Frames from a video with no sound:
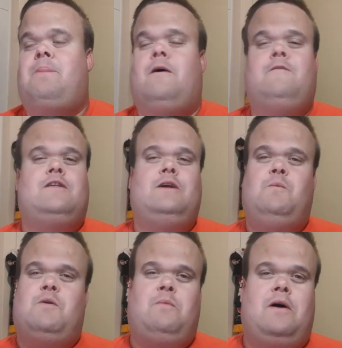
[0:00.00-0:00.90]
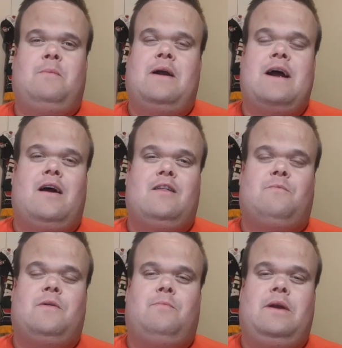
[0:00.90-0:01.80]
Obviously we spoke about Aaron
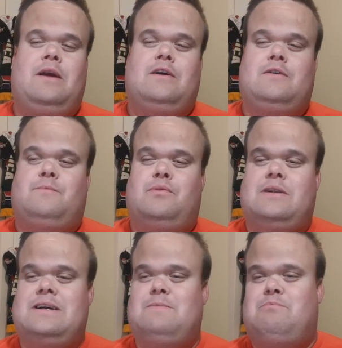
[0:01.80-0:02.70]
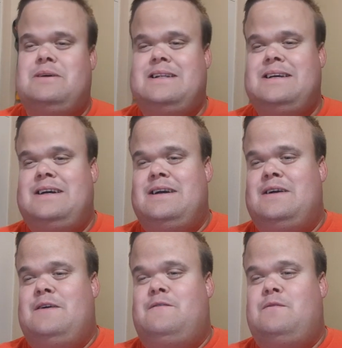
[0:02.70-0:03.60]
Smith being brilliant, but
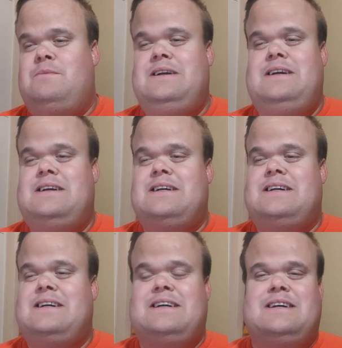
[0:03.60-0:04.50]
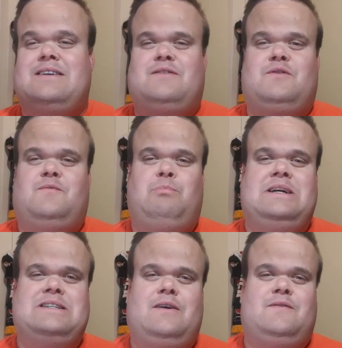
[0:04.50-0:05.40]
for me,
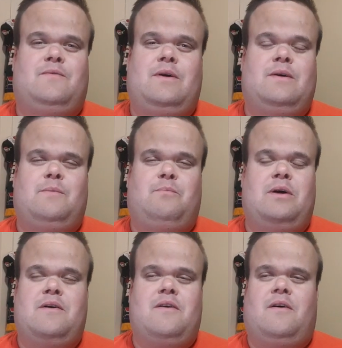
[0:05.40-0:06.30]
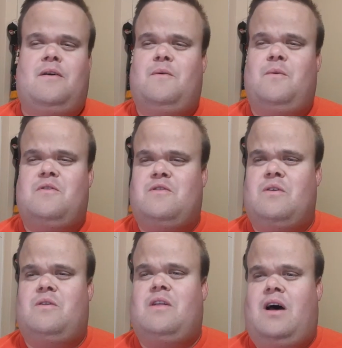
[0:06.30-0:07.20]
PJ Perenara was
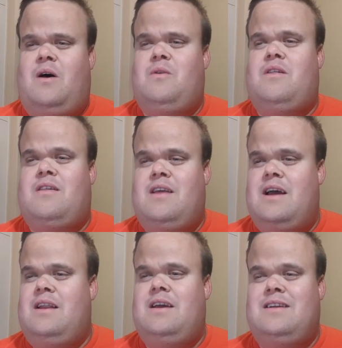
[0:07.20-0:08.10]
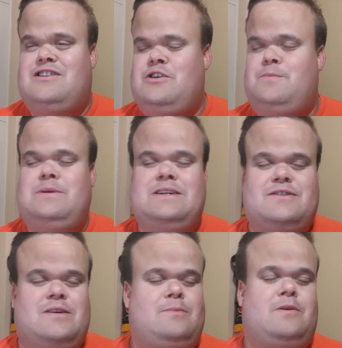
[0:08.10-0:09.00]
just outstanding. 2
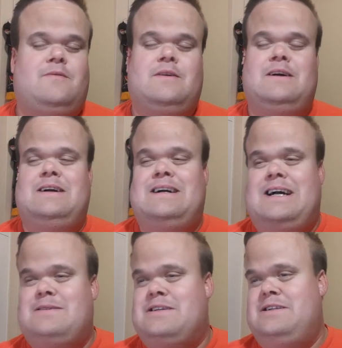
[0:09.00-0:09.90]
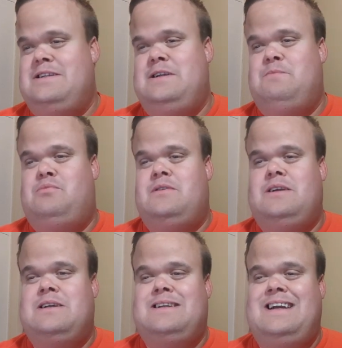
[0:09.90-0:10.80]
scrum off, absolutely
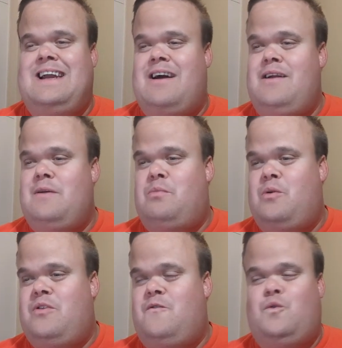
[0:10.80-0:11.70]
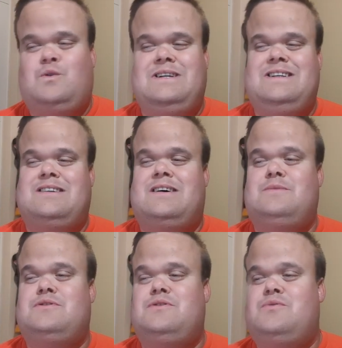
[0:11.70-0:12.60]
brilliant. He carried the ball 14
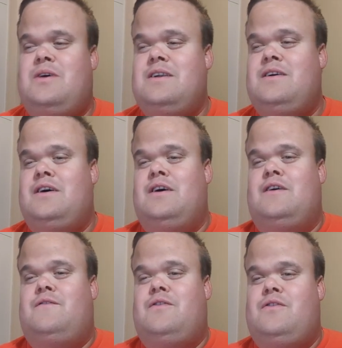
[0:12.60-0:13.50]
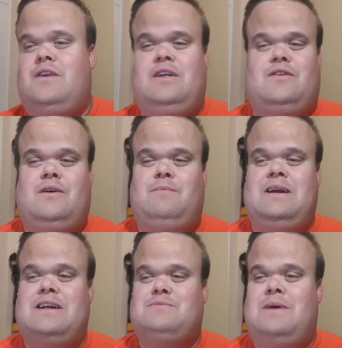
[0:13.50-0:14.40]
times to run for 33
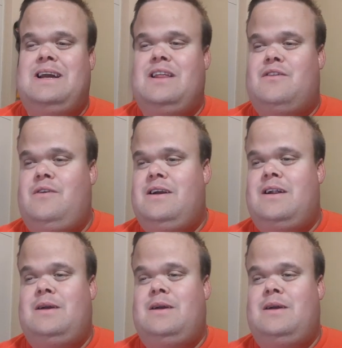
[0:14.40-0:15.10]
meters, making 3